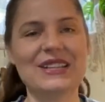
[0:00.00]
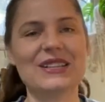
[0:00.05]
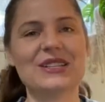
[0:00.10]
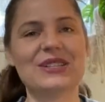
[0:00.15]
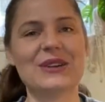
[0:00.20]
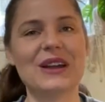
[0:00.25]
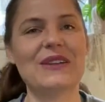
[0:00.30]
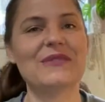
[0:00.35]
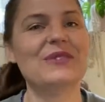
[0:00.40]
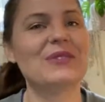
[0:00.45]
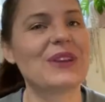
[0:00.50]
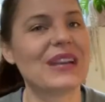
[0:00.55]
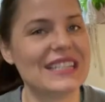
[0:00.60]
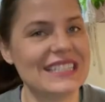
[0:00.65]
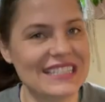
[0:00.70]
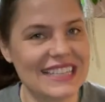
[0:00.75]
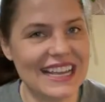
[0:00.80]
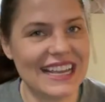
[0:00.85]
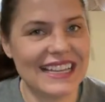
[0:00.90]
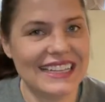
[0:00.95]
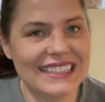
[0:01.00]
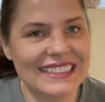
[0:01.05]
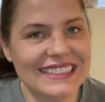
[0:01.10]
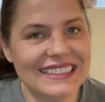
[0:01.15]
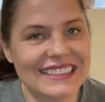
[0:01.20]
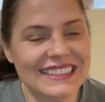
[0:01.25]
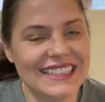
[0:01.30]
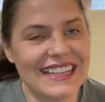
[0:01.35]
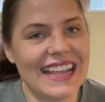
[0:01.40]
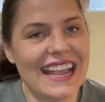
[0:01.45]
So have you guys done
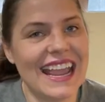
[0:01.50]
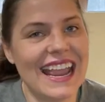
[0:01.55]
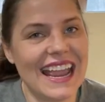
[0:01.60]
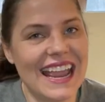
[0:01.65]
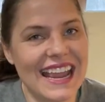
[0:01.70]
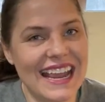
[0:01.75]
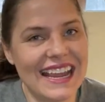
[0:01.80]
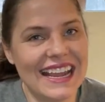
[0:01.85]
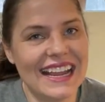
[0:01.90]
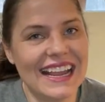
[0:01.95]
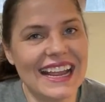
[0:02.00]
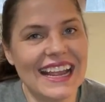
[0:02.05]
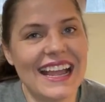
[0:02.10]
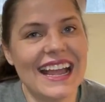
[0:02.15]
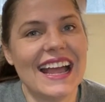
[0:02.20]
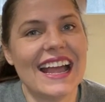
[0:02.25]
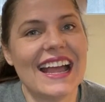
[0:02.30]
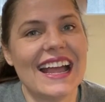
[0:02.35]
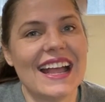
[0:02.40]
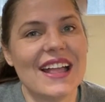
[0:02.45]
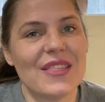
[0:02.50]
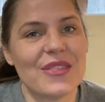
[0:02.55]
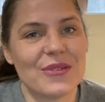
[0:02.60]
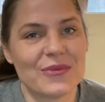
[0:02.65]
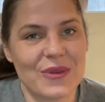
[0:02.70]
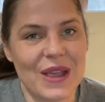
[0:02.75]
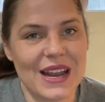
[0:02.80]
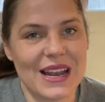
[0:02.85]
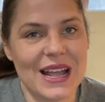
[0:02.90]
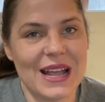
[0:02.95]
a
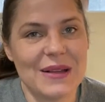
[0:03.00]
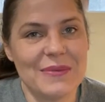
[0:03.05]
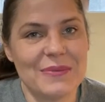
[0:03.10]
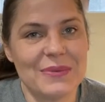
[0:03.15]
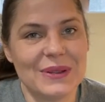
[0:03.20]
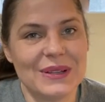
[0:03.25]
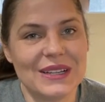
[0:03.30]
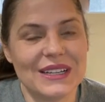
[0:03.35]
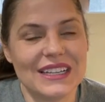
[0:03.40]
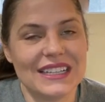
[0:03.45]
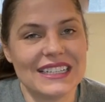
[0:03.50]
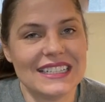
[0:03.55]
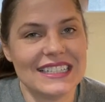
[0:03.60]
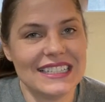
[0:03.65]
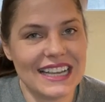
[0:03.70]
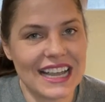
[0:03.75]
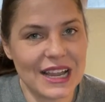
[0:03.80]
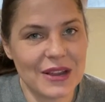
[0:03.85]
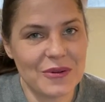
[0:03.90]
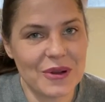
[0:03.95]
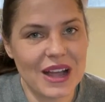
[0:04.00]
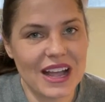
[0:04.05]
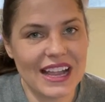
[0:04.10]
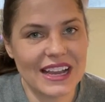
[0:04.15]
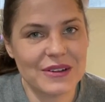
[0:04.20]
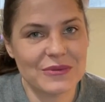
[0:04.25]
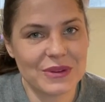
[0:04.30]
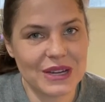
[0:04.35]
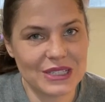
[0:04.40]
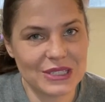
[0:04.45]
ThredUp
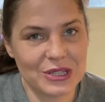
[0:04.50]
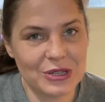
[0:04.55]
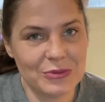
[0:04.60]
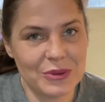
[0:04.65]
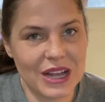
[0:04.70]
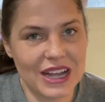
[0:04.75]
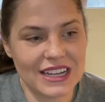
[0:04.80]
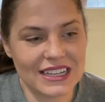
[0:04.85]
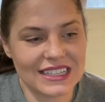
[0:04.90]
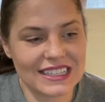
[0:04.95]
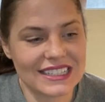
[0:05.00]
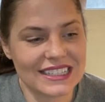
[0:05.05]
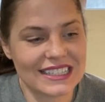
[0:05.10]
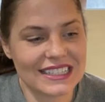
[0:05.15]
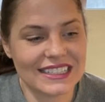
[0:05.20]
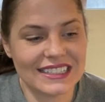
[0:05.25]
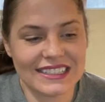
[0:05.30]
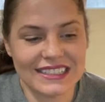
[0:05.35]
DIY rescue box?